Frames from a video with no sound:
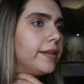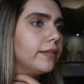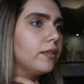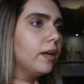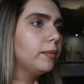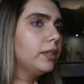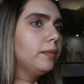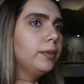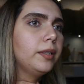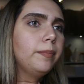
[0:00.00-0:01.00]
So I'm going to
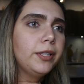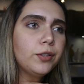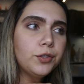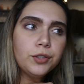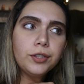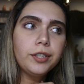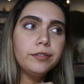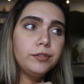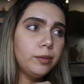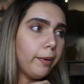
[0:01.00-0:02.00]
put a picture
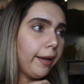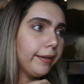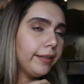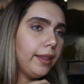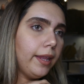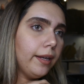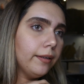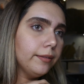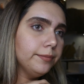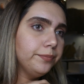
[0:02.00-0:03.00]
of Dubai in there.